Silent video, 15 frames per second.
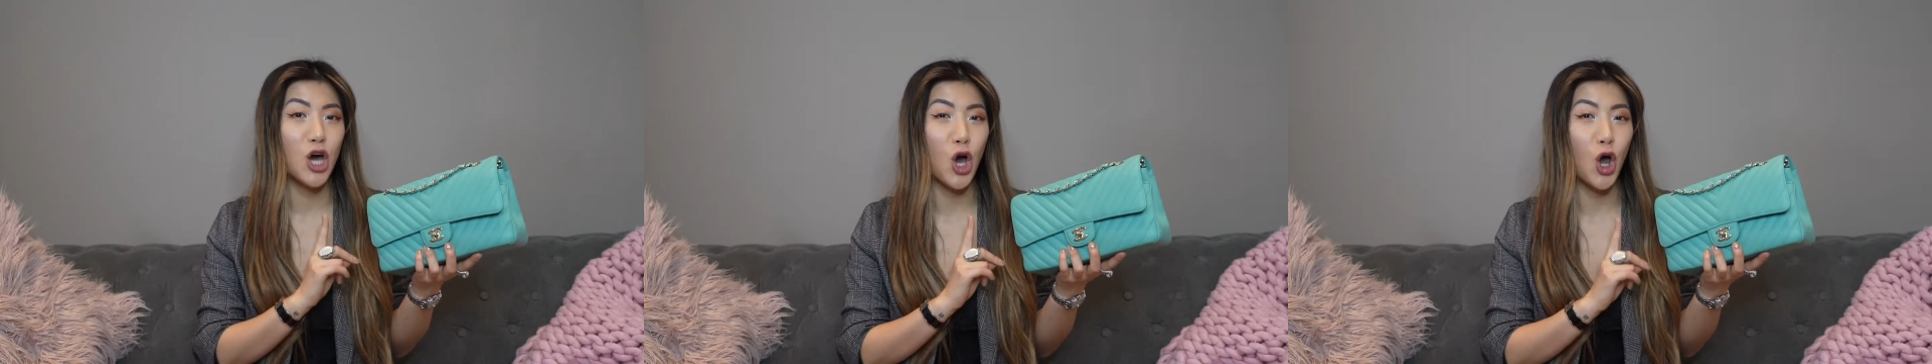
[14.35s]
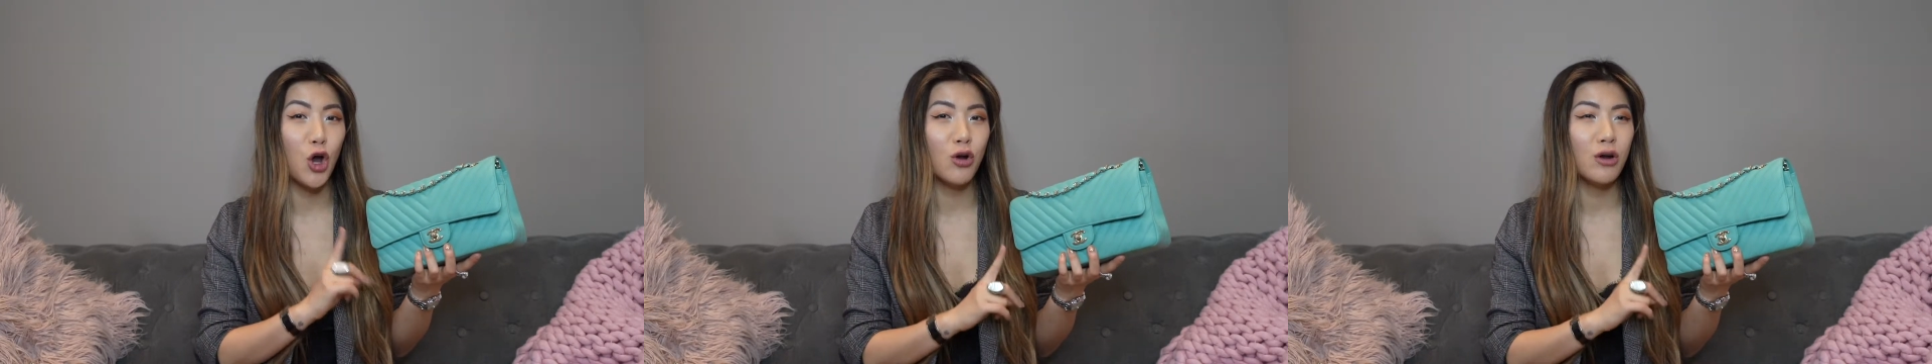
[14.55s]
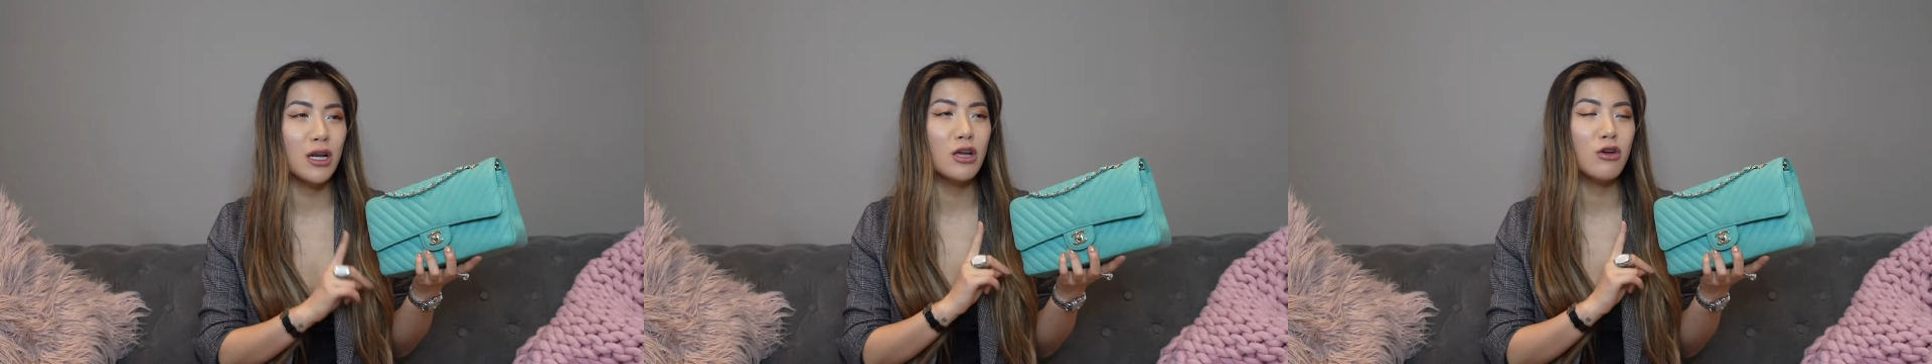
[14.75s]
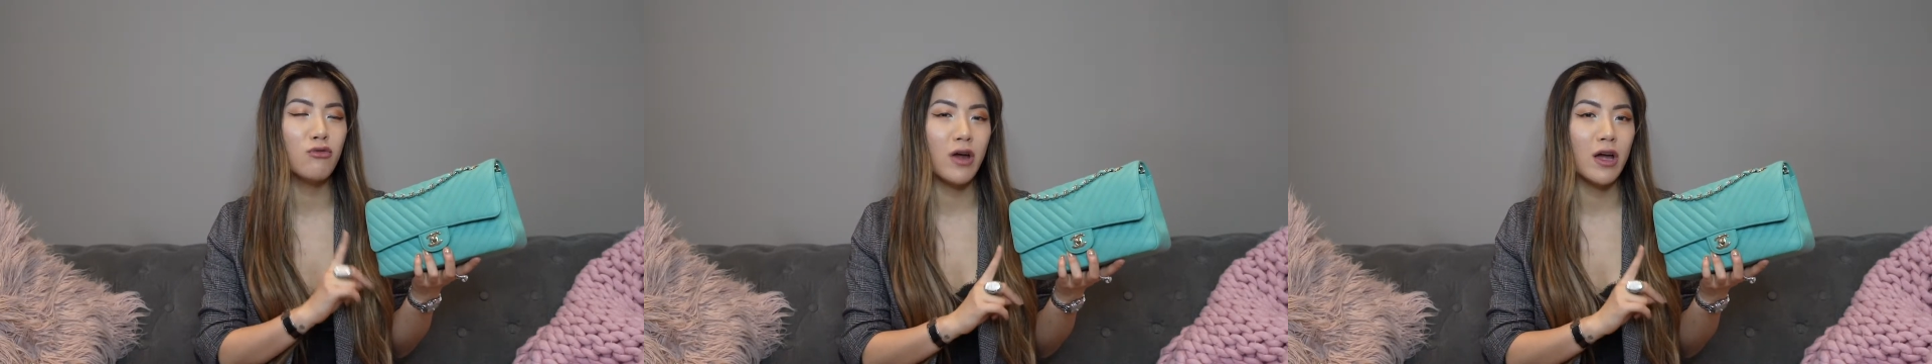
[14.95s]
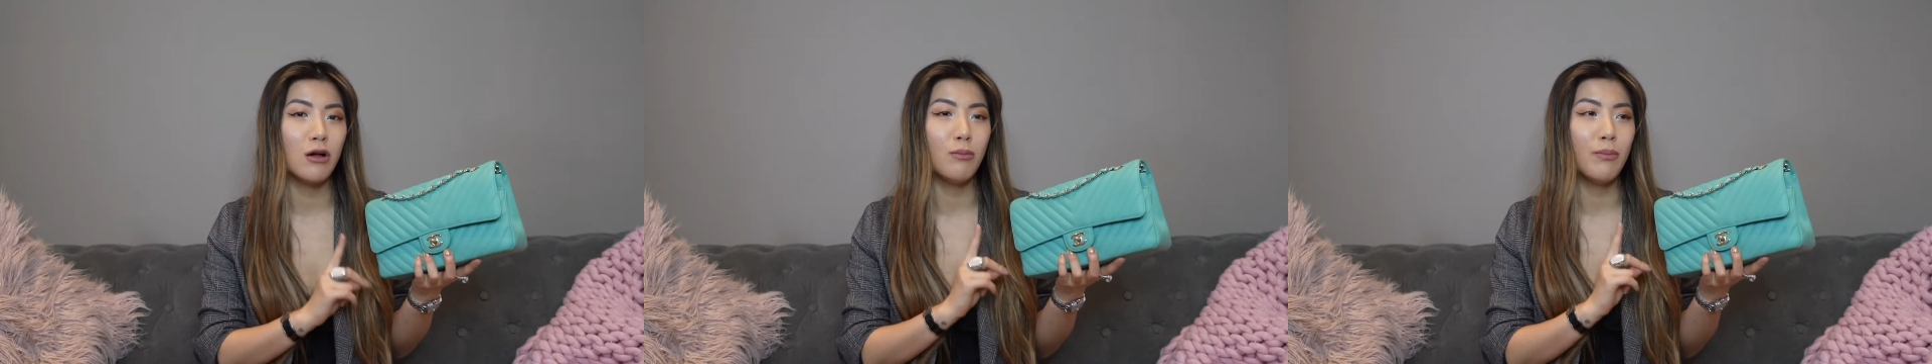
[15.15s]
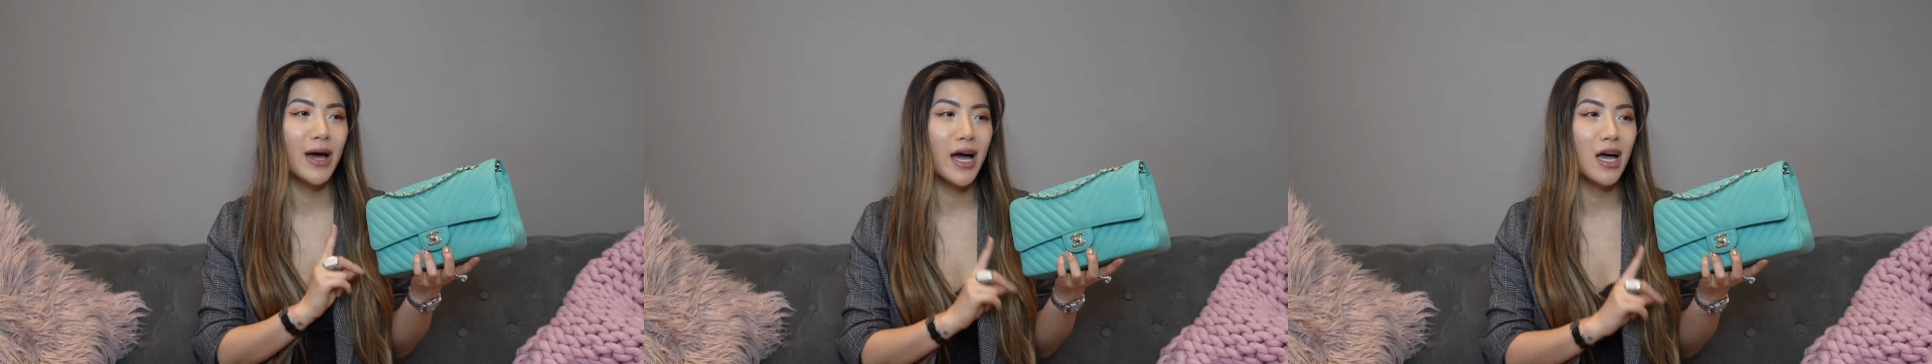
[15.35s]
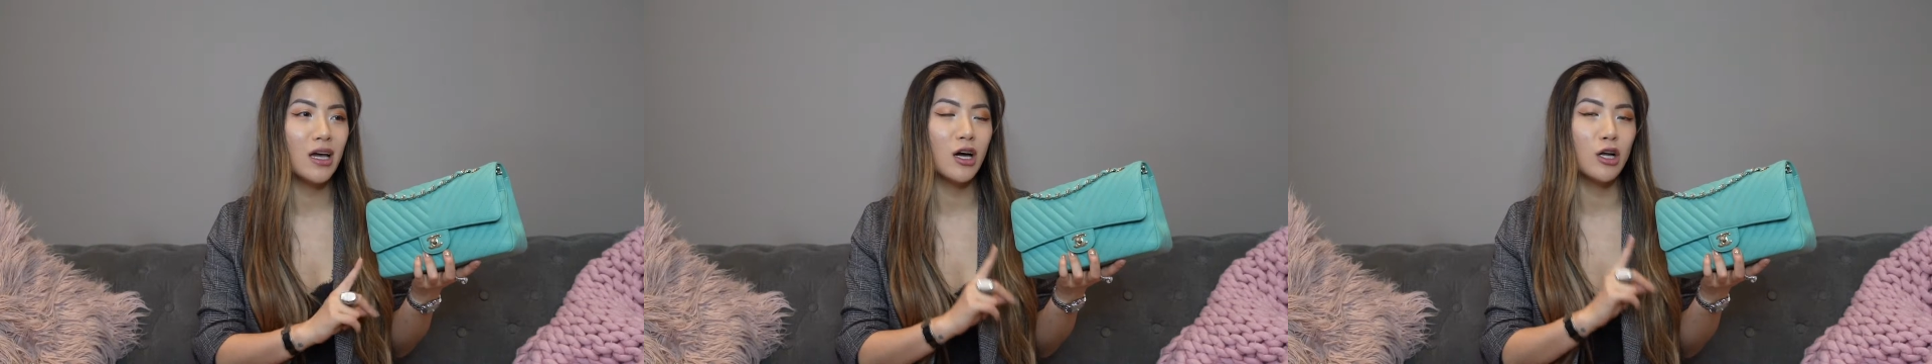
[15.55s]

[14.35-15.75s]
a holy grail bag.